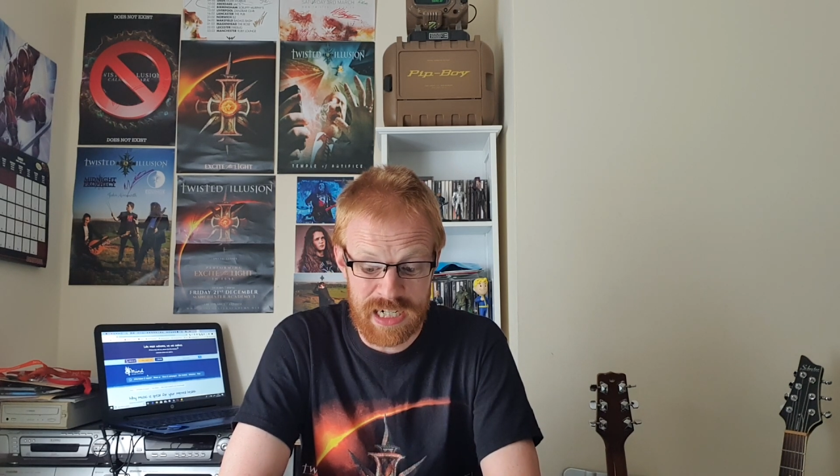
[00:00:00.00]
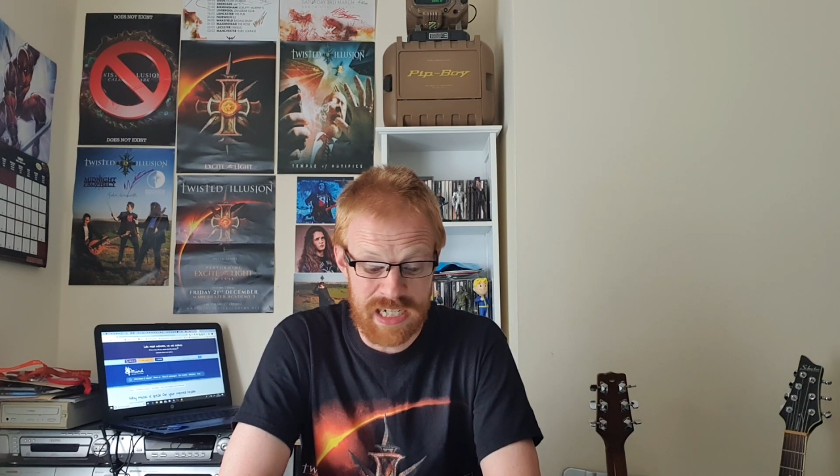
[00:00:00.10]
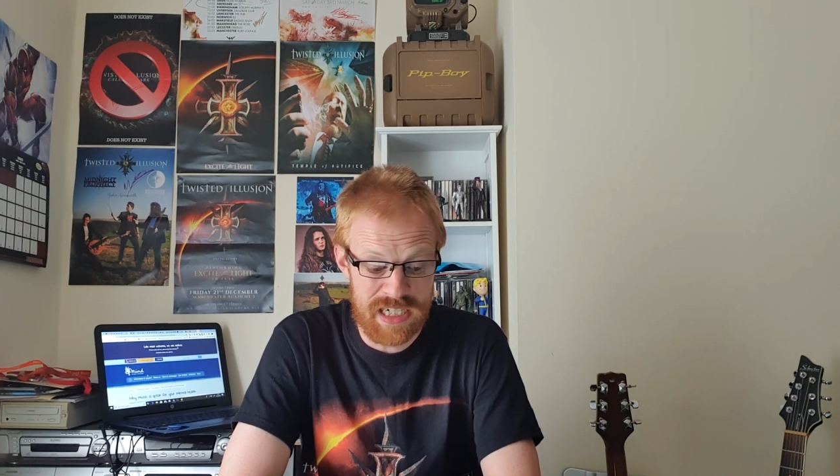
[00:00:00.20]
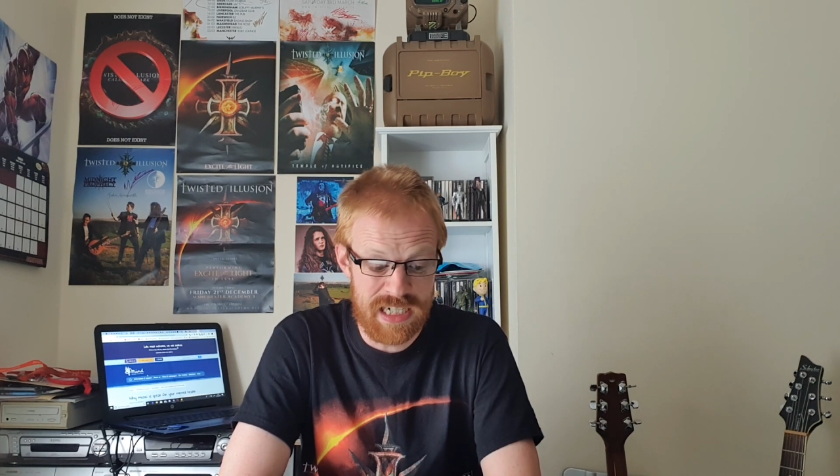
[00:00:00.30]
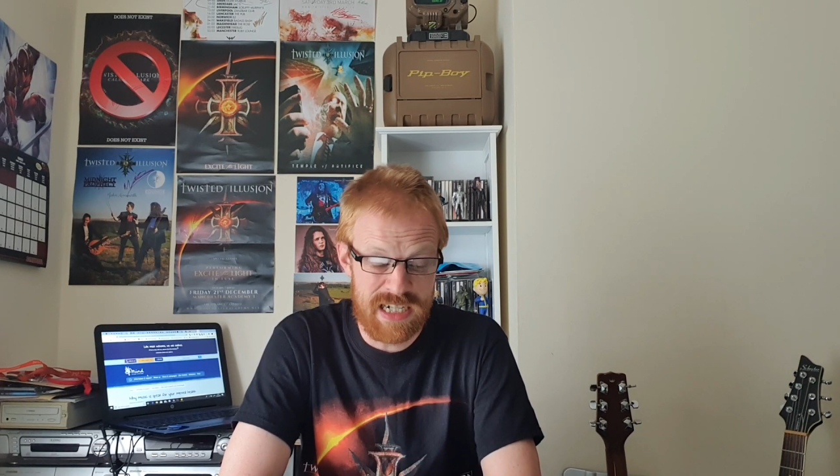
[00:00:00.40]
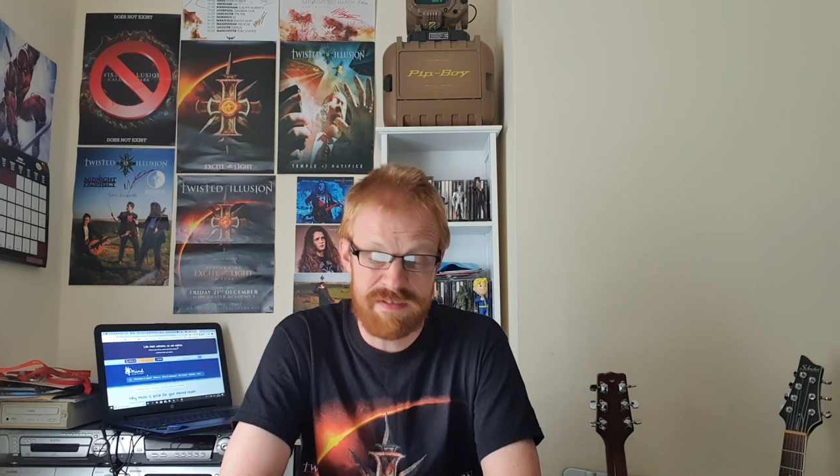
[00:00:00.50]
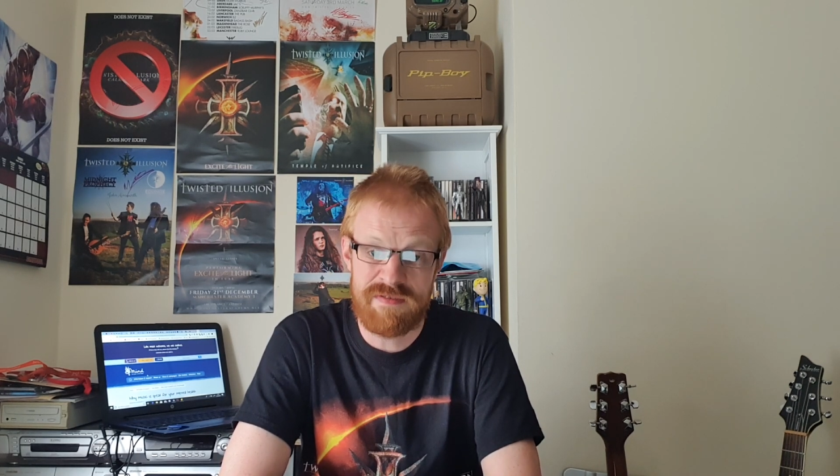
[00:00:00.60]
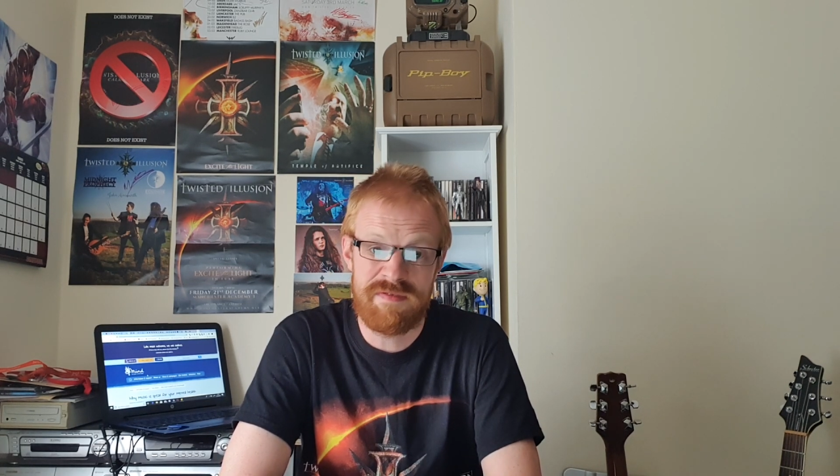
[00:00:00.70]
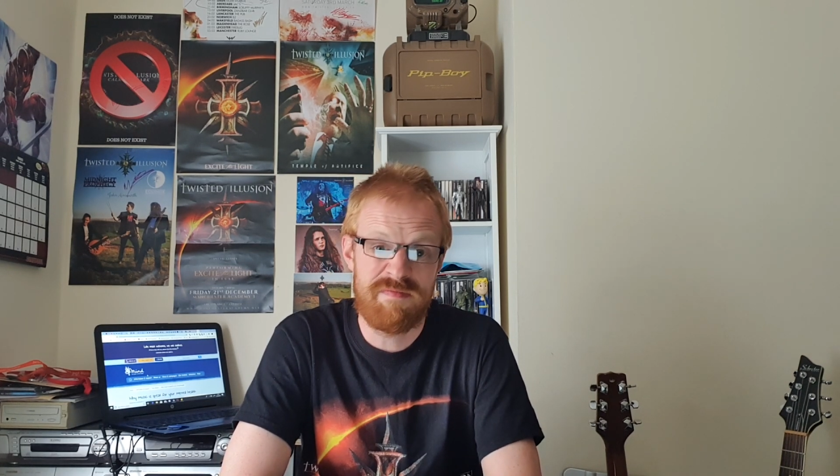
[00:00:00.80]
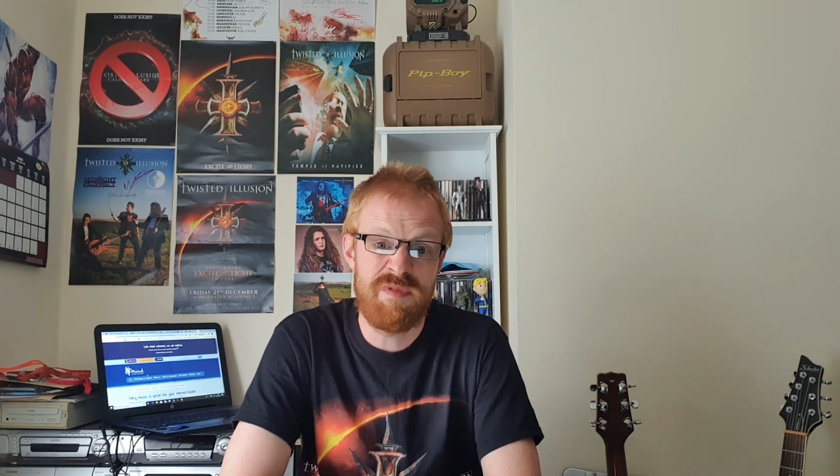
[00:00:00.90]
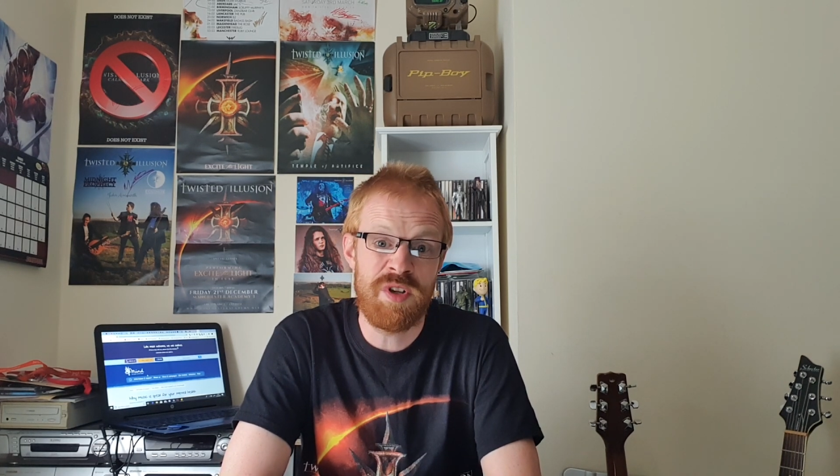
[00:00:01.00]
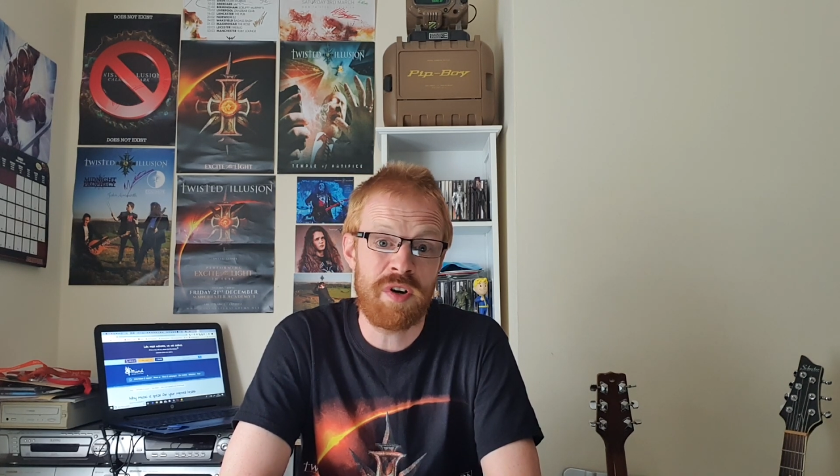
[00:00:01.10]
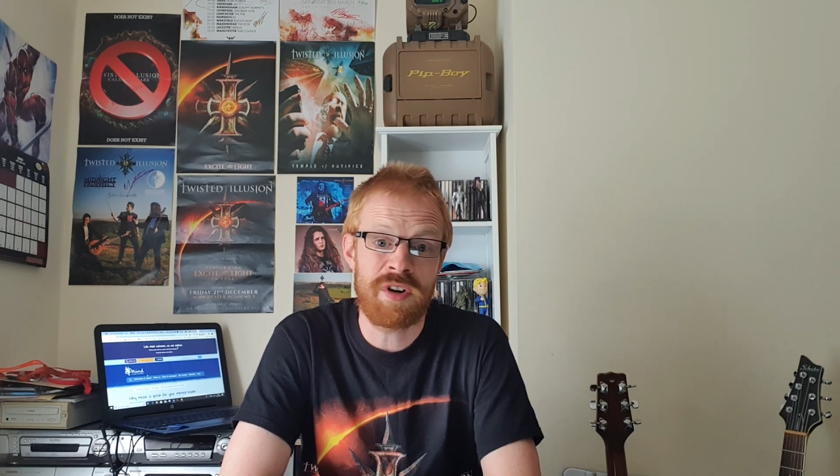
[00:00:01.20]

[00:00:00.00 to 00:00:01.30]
and I've not